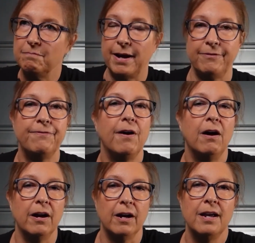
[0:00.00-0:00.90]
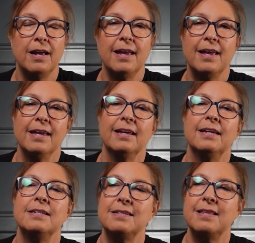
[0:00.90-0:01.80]
by far,
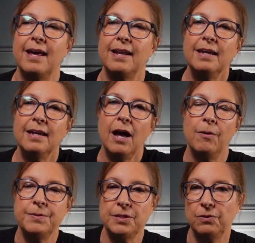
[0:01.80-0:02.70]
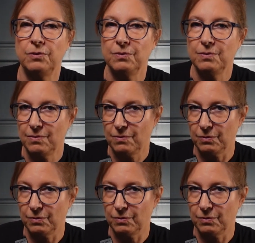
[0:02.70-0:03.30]
is that he helps you